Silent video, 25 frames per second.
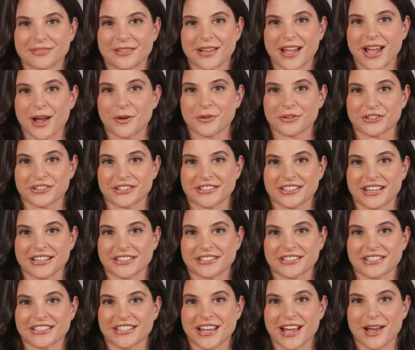Our
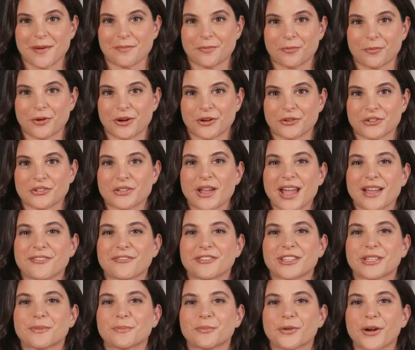6-step will
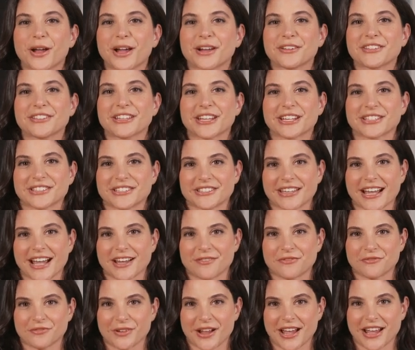drafting process
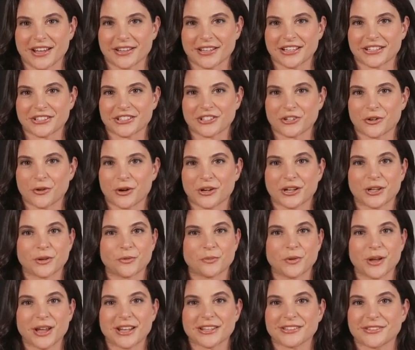at Filings Corner
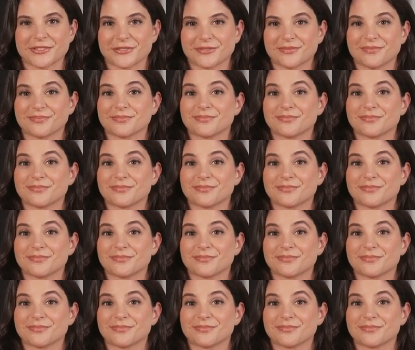1.